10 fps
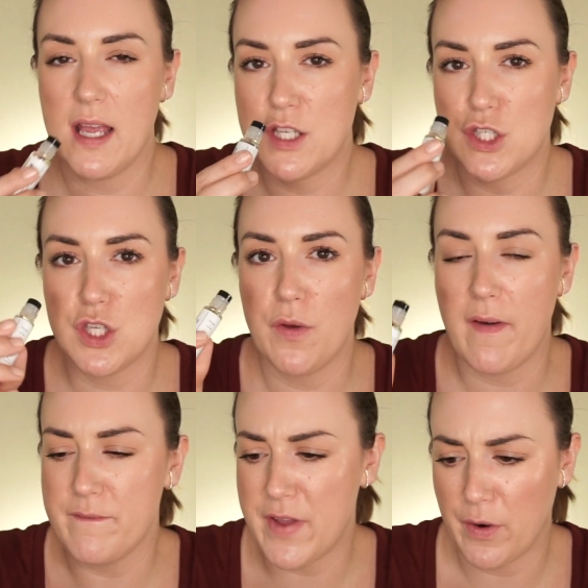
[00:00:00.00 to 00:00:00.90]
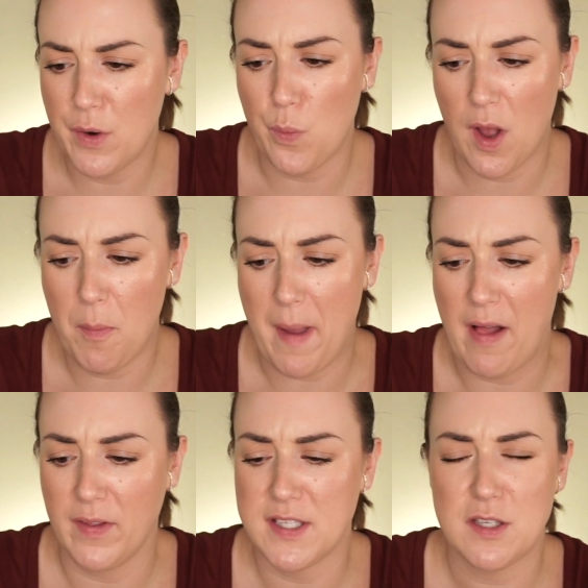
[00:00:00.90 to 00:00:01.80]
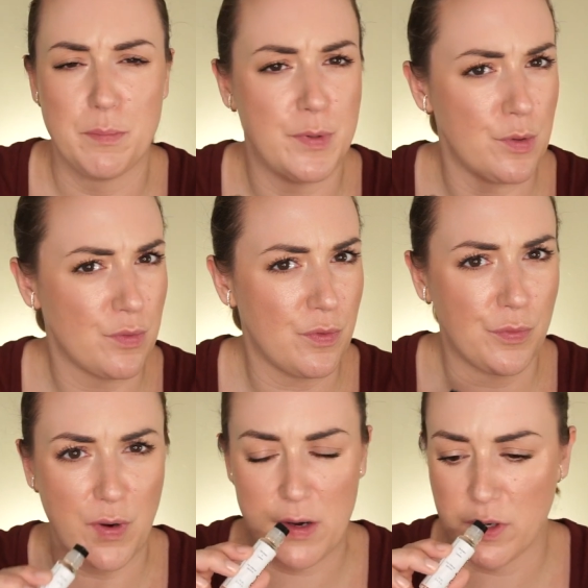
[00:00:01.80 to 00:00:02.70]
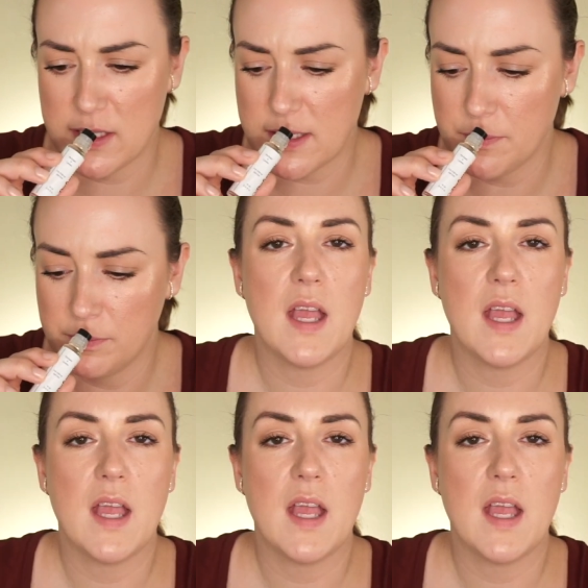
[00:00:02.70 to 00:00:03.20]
It's a very well balanced, beautiful fragrance.